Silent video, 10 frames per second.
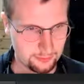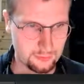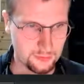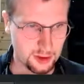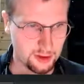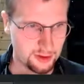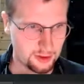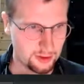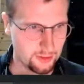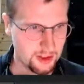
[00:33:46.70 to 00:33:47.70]

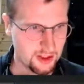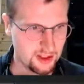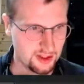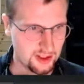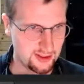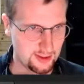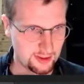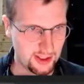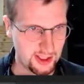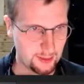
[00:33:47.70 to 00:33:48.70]
The reason is that
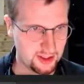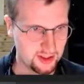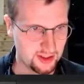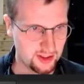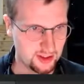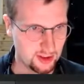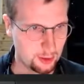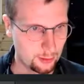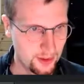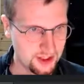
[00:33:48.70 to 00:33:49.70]
dynamics exist
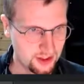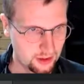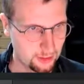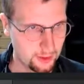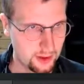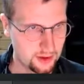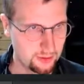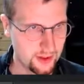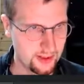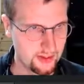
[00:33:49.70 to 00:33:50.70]
always, whereas
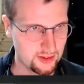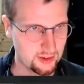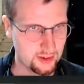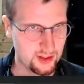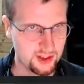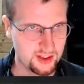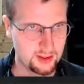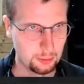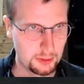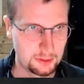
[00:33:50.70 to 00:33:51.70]
events just exist
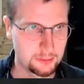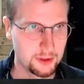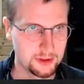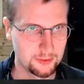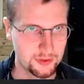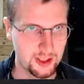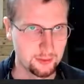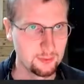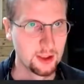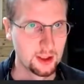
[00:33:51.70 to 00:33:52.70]
in one point of time.
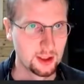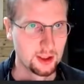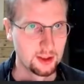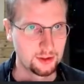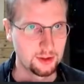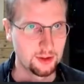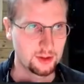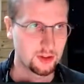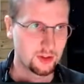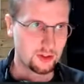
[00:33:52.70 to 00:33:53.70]
So you
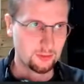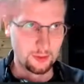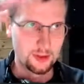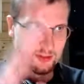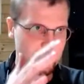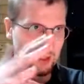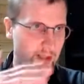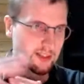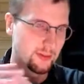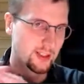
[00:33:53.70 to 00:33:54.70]
just merge the
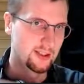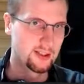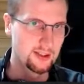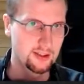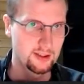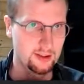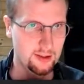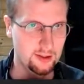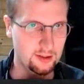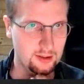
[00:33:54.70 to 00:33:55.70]
timelines, right?
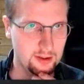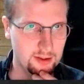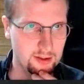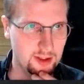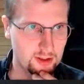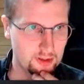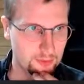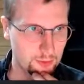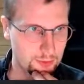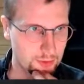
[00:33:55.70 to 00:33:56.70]
You get just
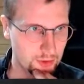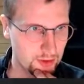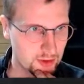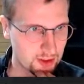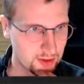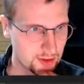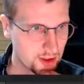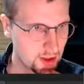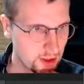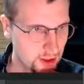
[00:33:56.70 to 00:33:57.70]
more pulses out.
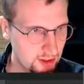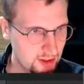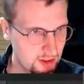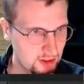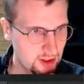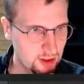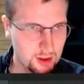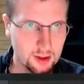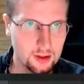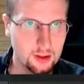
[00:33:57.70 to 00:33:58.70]
Let's see.
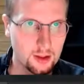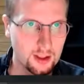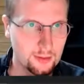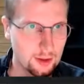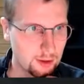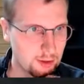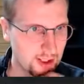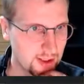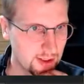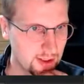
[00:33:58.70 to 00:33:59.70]
I don't want to go there.